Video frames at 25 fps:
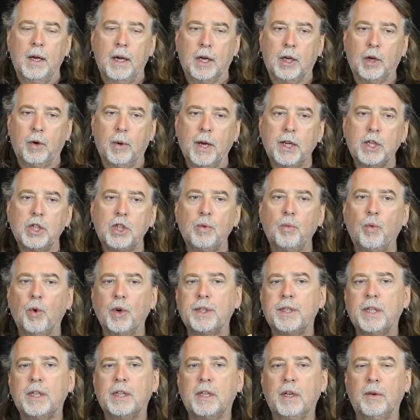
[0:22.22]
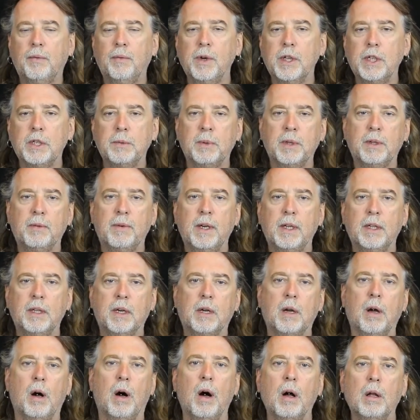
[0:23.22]
question: what's the difference between a
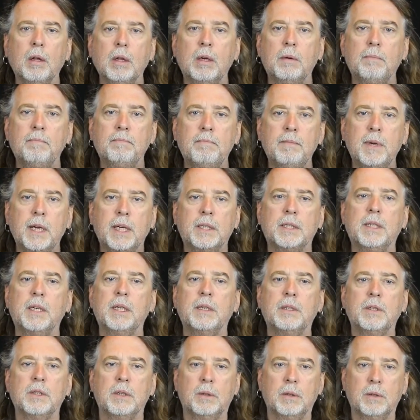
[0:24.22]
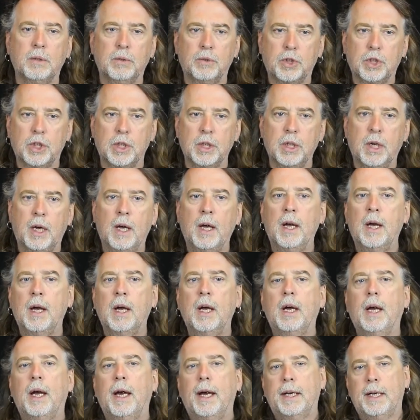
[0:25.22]
color mixing solution
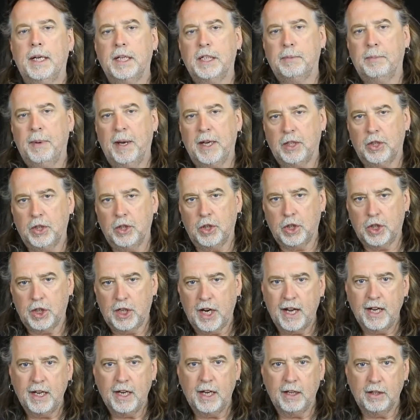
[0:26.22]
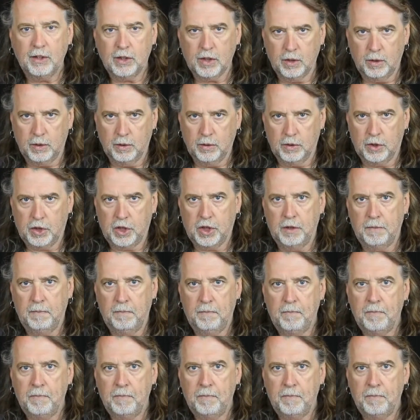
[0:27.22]
and a special shading solution?